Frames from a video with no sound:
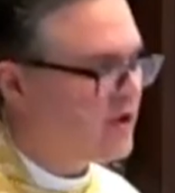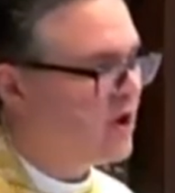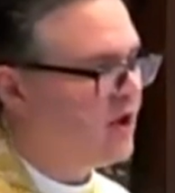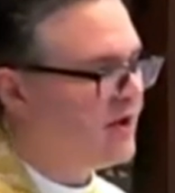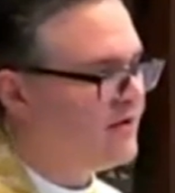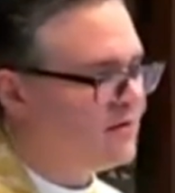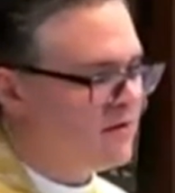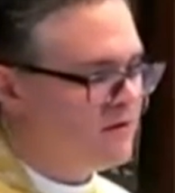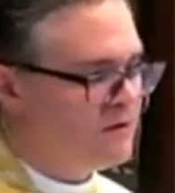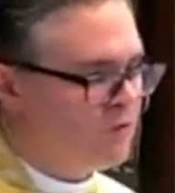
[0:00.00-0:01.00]
God
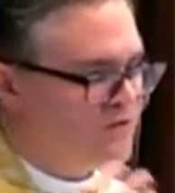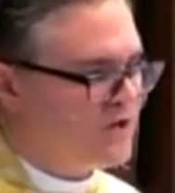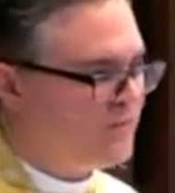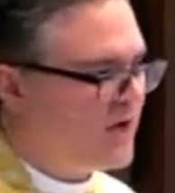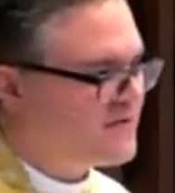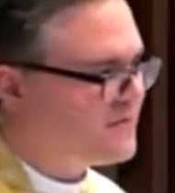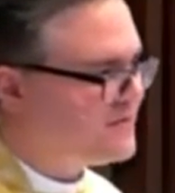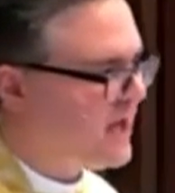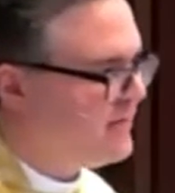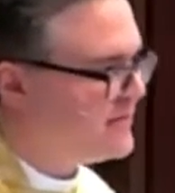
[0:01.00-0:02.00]
with the Apostle
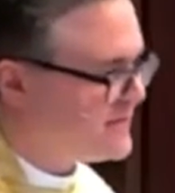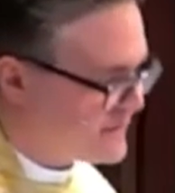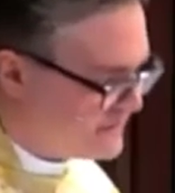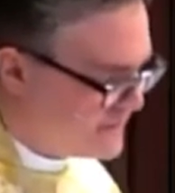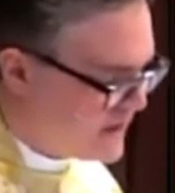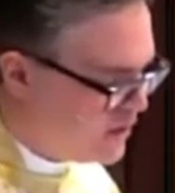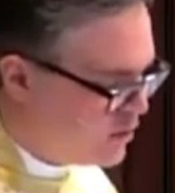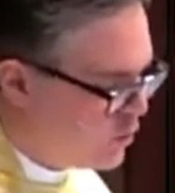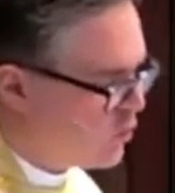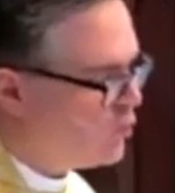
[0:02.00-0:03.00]
Thomas,
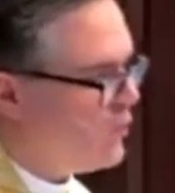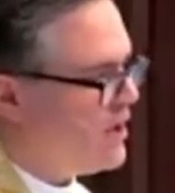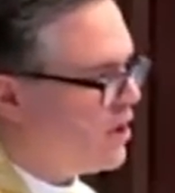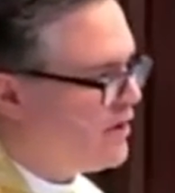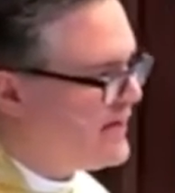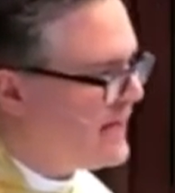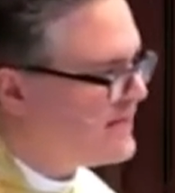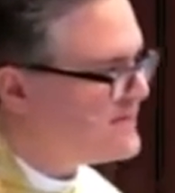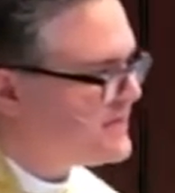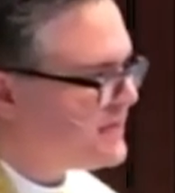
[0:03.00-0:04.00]
or we are
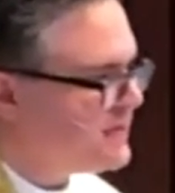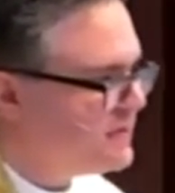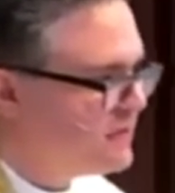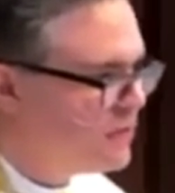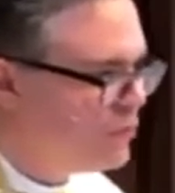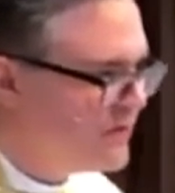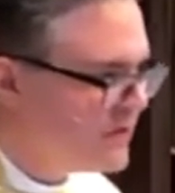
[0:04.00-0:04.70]
dancing with